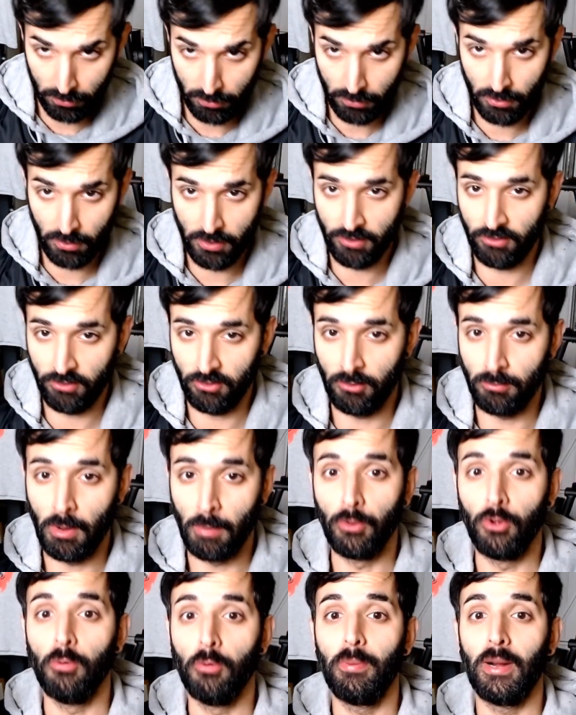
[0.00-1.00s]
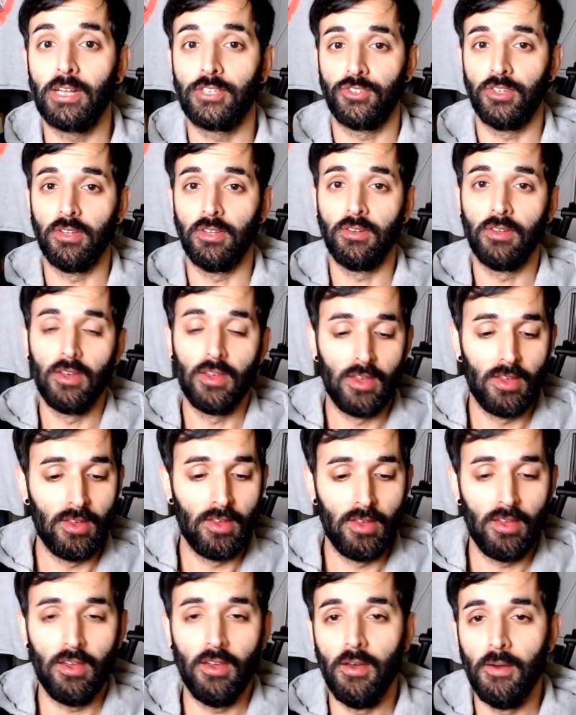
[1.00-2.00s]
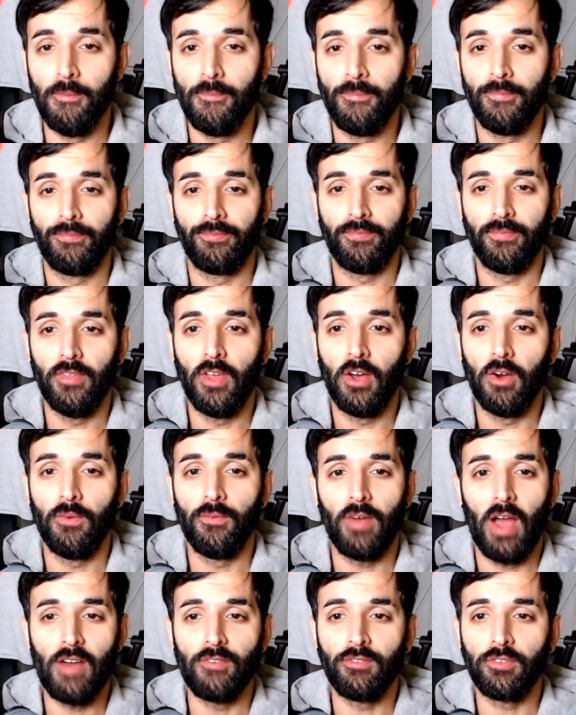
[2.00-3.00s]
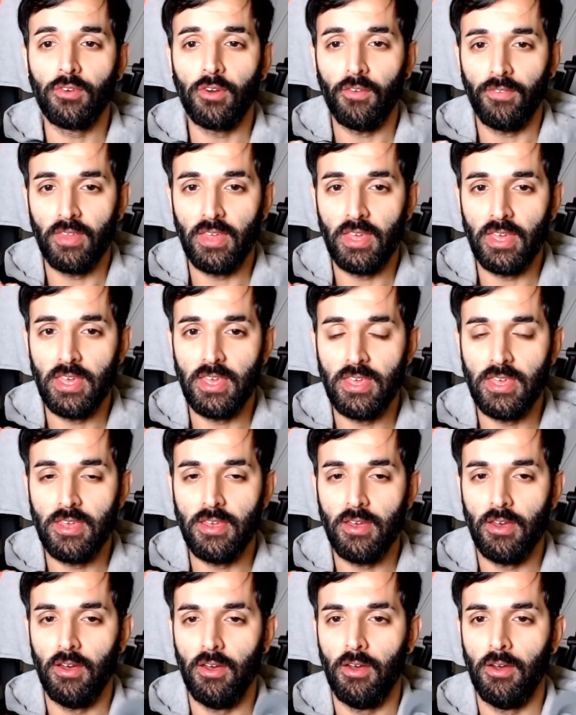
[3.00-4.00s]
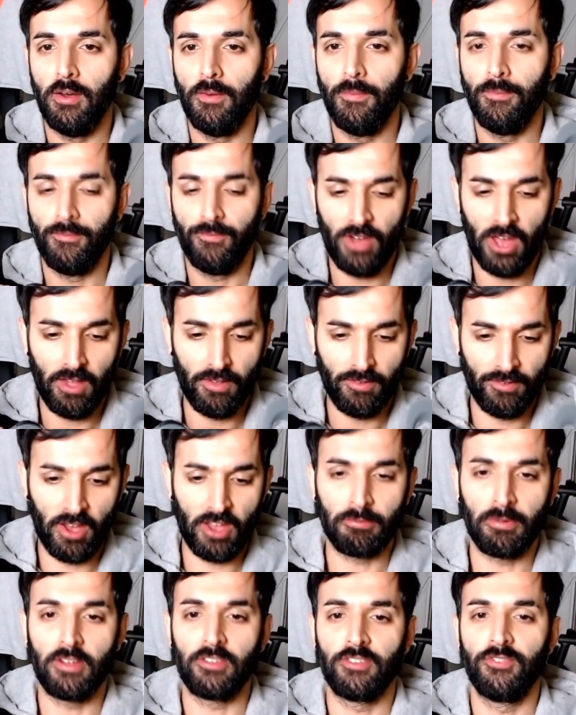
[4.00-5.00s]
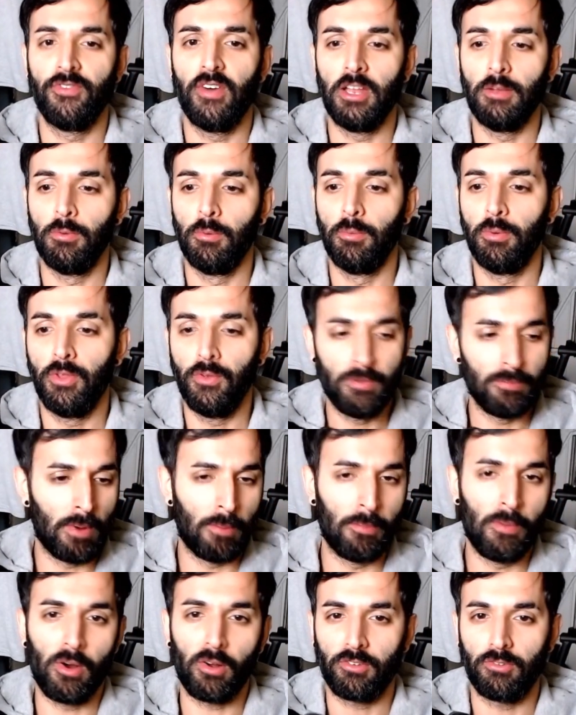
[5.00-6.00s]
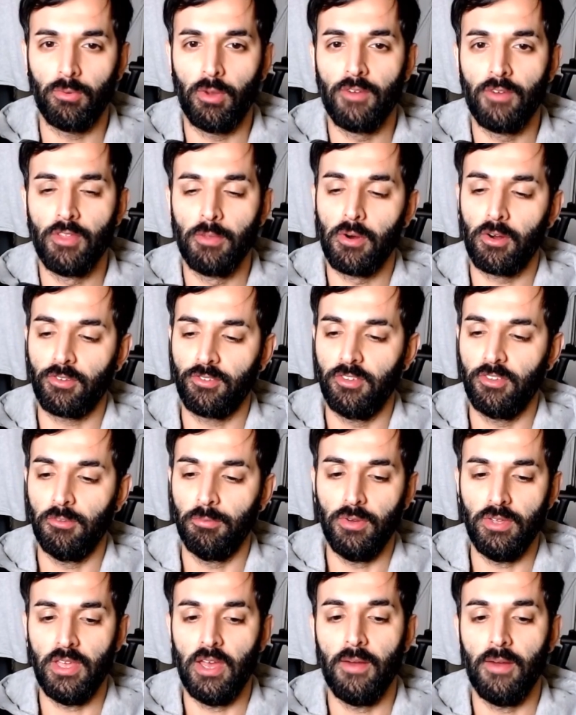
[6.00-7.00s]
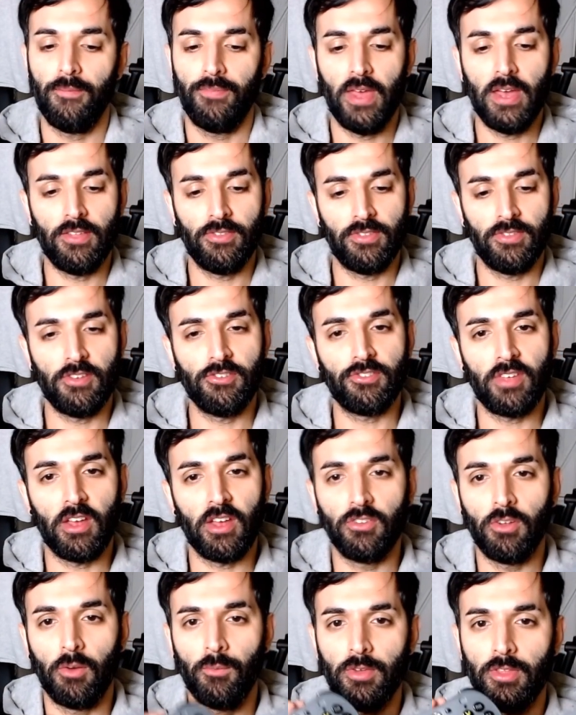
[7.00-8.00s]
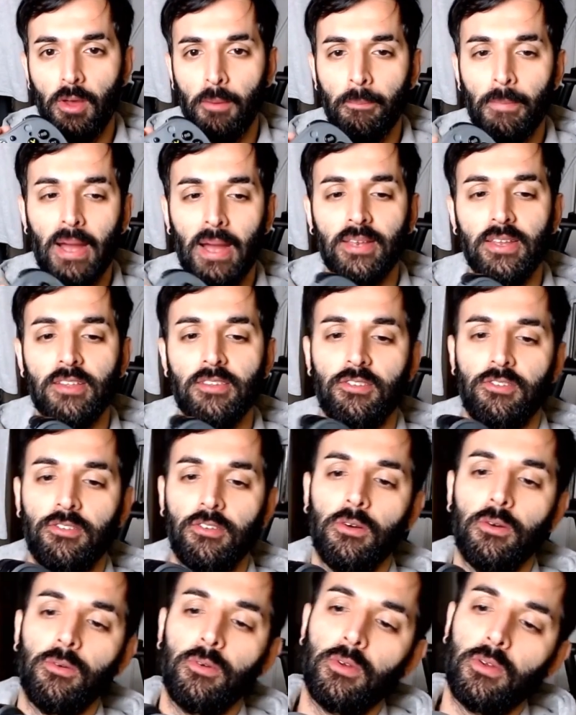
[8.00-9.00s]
you saw my ball patch then. No, I haven't got the faceplates available, but they're in my box, wherever the box is. But yeah, they're just held on with like magnets, so